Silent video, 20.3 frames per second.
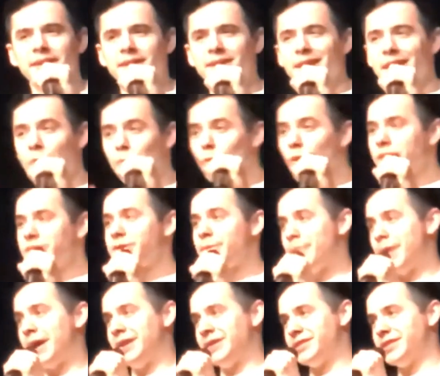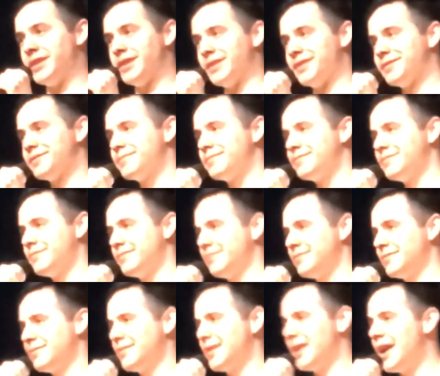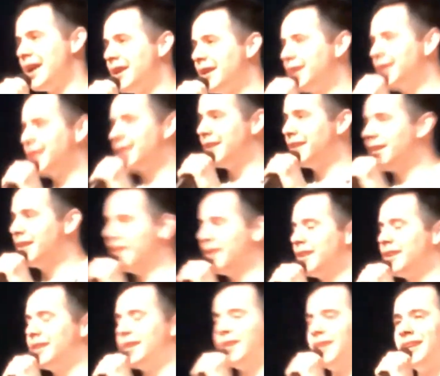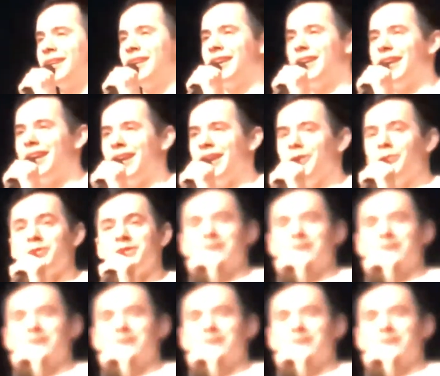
It was amazing, and it was